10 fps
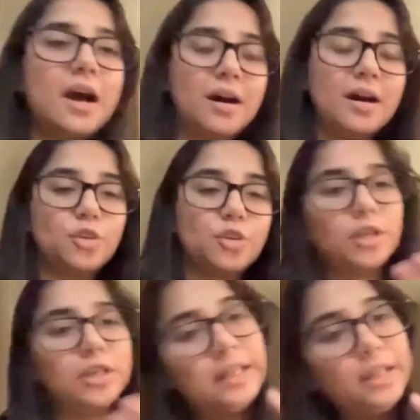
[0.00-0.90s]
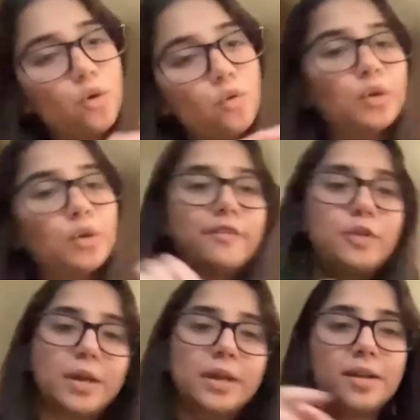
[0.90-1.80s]
you're leaning over to
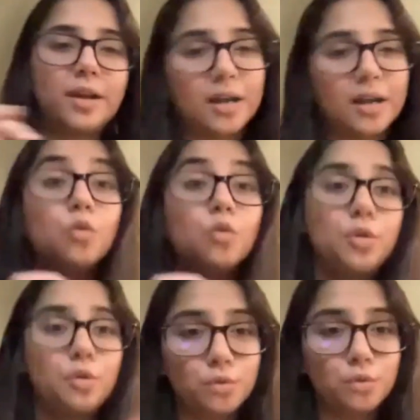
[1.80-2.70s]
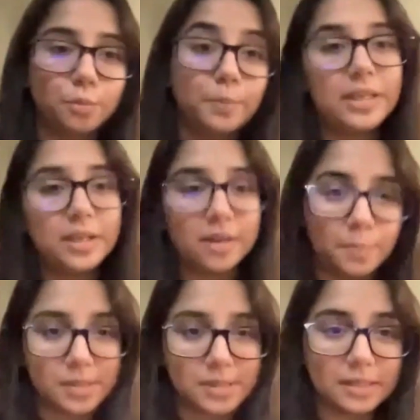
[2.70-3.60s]
everyone around you to be a
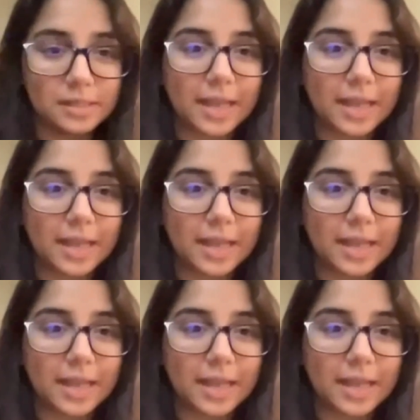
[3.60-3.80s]
person.